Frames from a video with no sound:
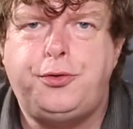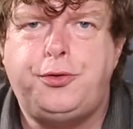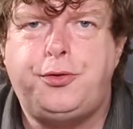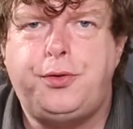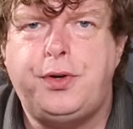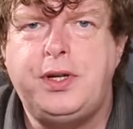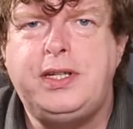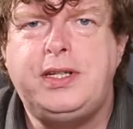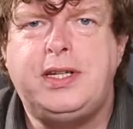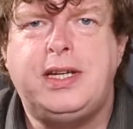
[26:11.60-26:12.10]

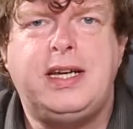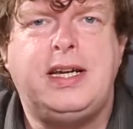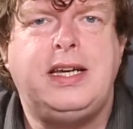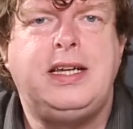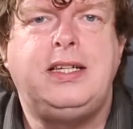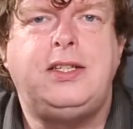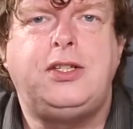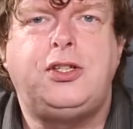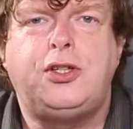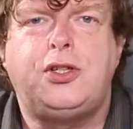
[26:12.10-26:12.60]
treat
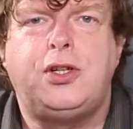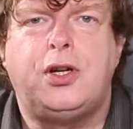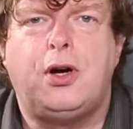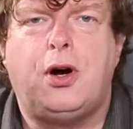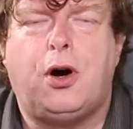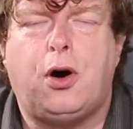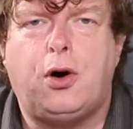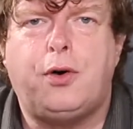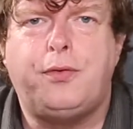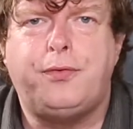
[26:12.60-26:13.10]
each
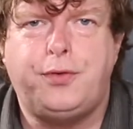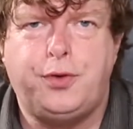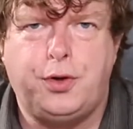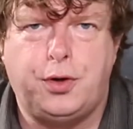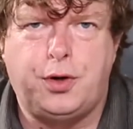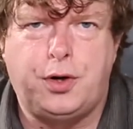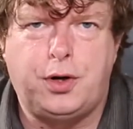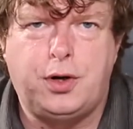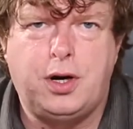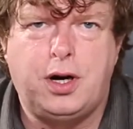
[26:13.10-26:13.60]
of
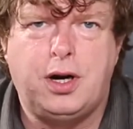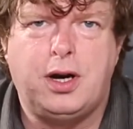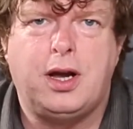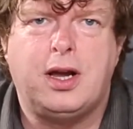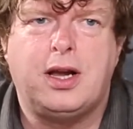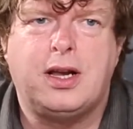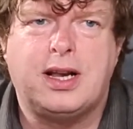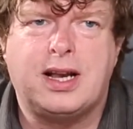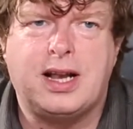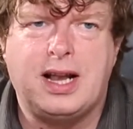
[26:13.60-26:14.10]
your
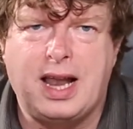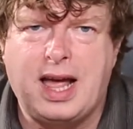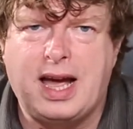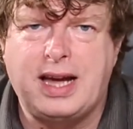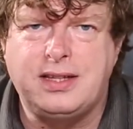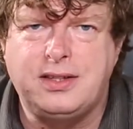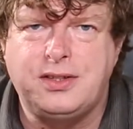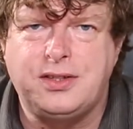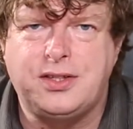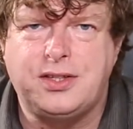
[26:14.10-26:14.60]

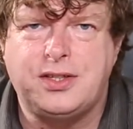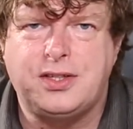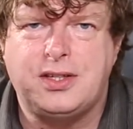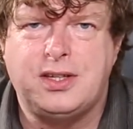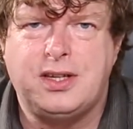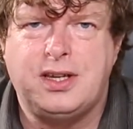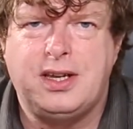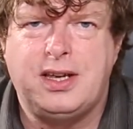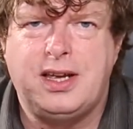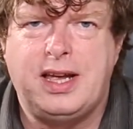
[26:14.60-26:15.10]
clients
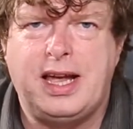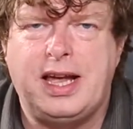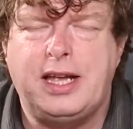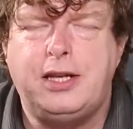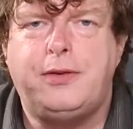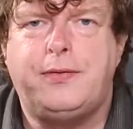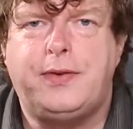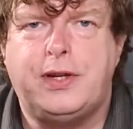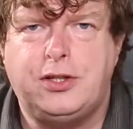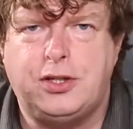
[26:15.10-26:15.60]

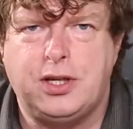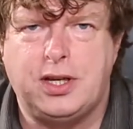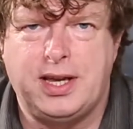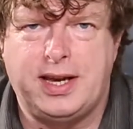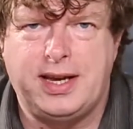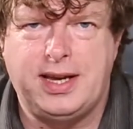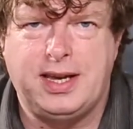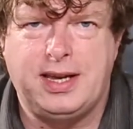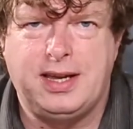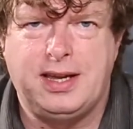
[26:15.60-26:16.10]

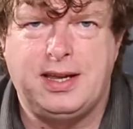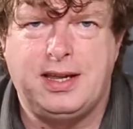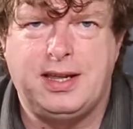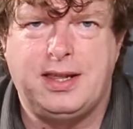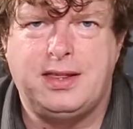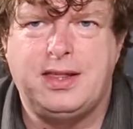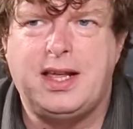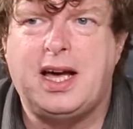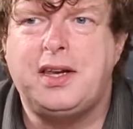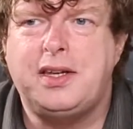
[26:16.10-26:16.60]
individually.
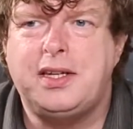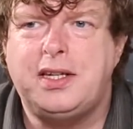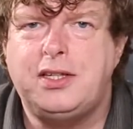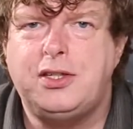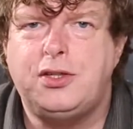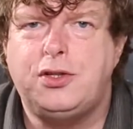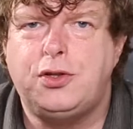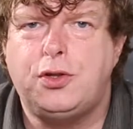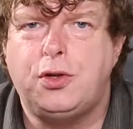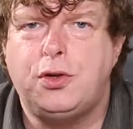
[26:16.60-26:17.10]
That
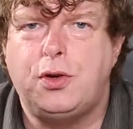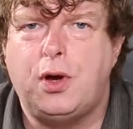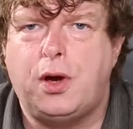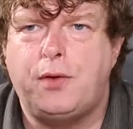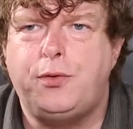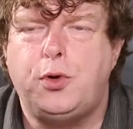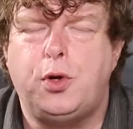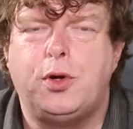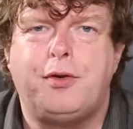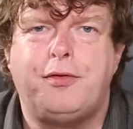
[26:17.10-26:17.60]
is,
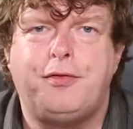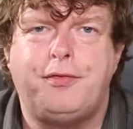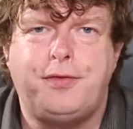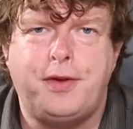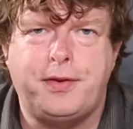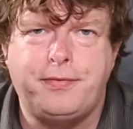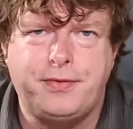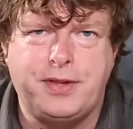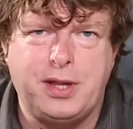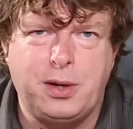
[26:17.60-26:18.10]
if you have
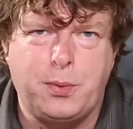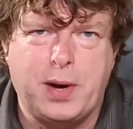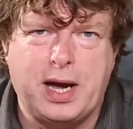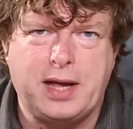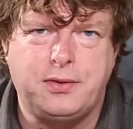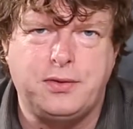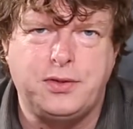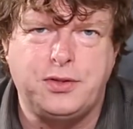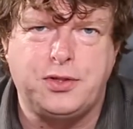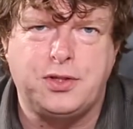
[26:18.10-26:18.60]
50
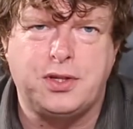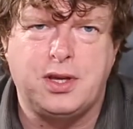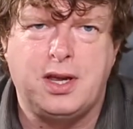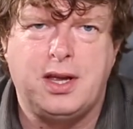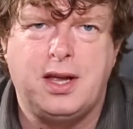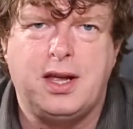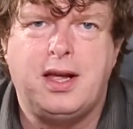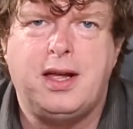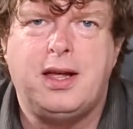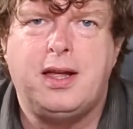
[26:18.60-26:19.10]
weddings,
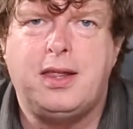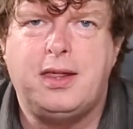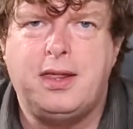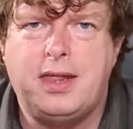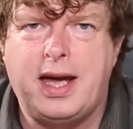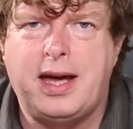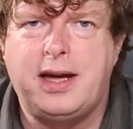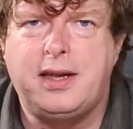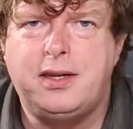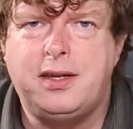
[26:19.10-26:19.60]

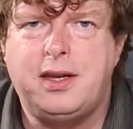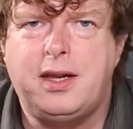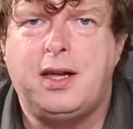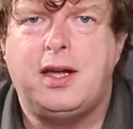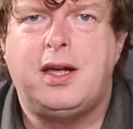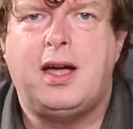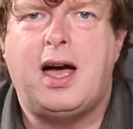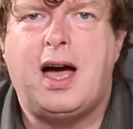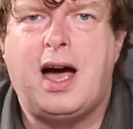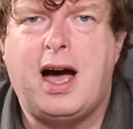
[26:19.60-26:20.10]
then
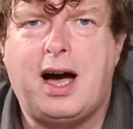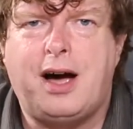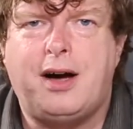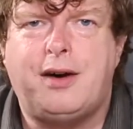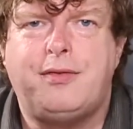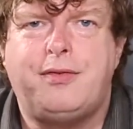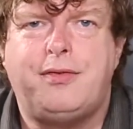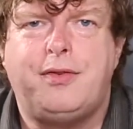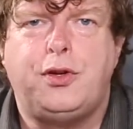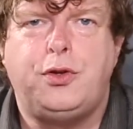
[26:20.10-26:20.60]

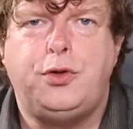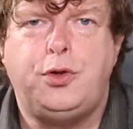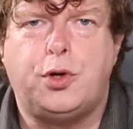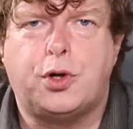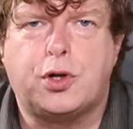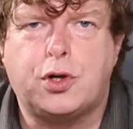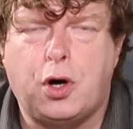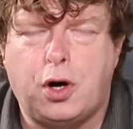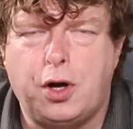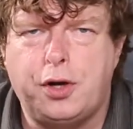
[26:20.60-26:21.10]
have your
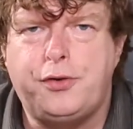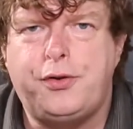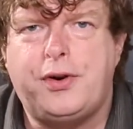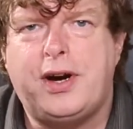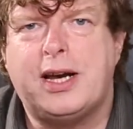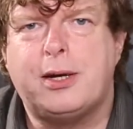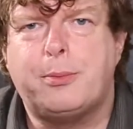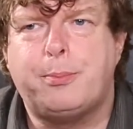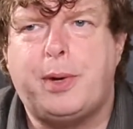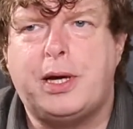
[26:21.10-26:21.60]

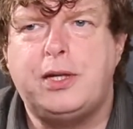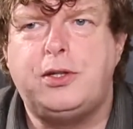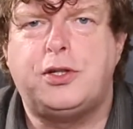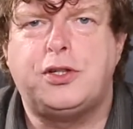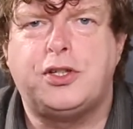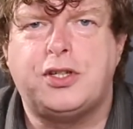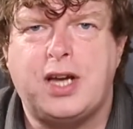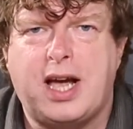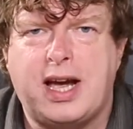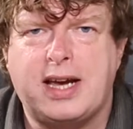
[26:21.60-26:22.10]
contract by your
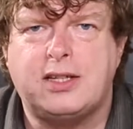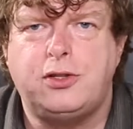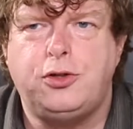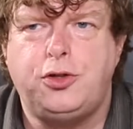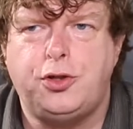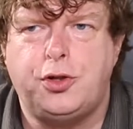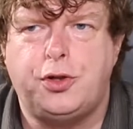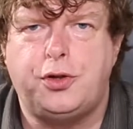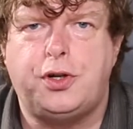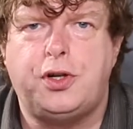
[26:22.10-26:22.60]
second
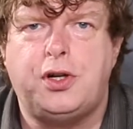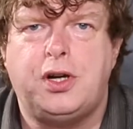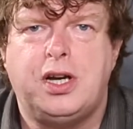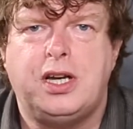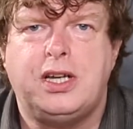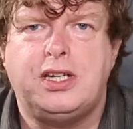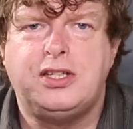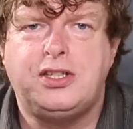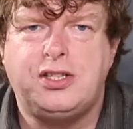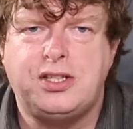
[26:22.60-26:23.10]
shooter
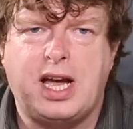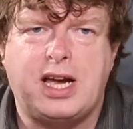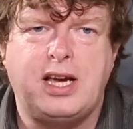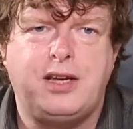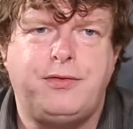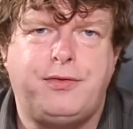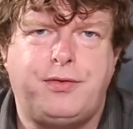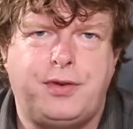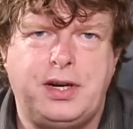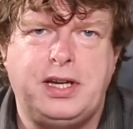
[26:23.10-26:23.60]

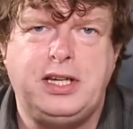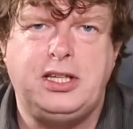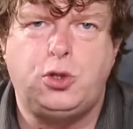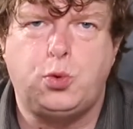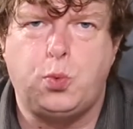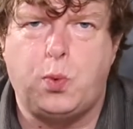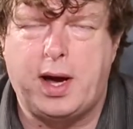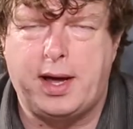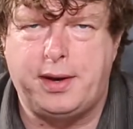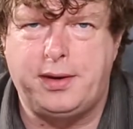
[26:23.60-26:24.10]
signed for
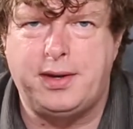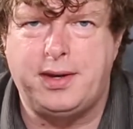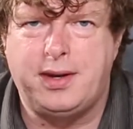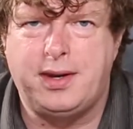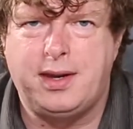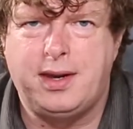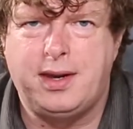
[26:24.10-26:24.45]
each wedding.